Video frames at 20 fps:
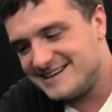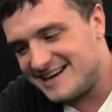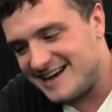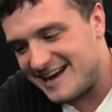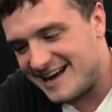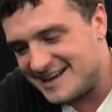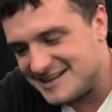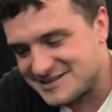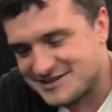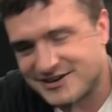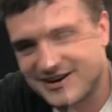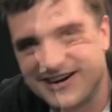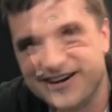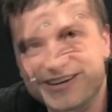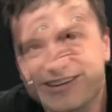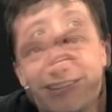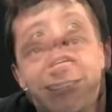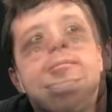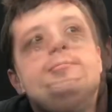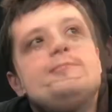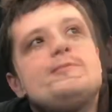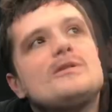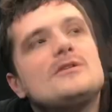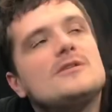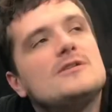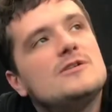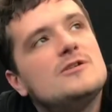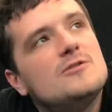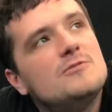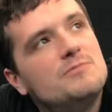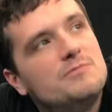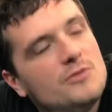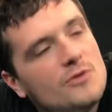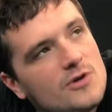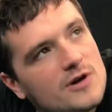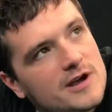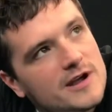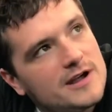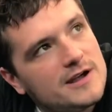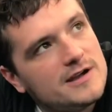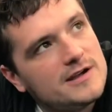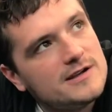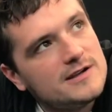Yeah, he's great. Um, oh boy.